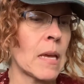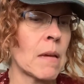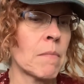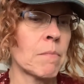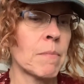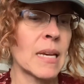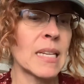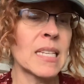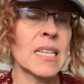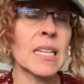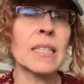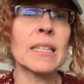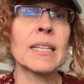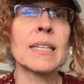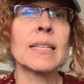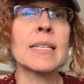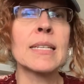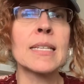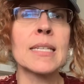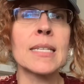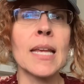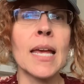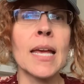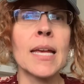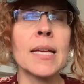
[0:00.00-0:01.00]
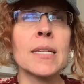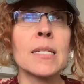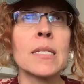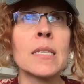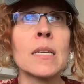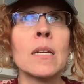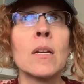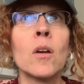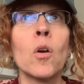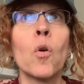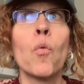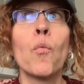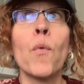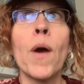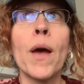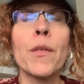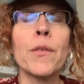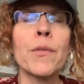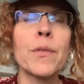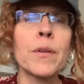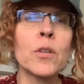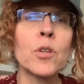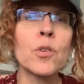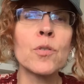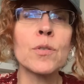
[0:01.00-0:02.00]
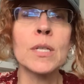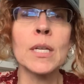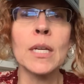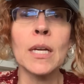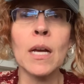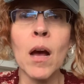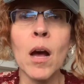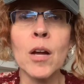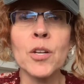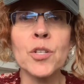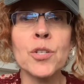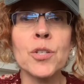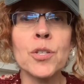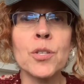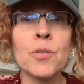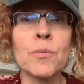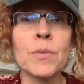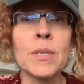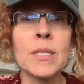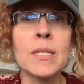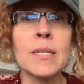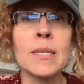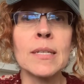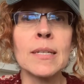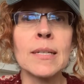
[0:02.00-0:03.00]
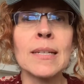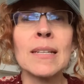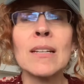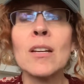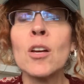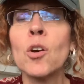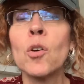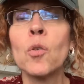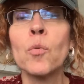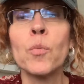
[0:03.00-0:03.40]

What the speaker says: Basically, this says, rather than using conscious reasoning,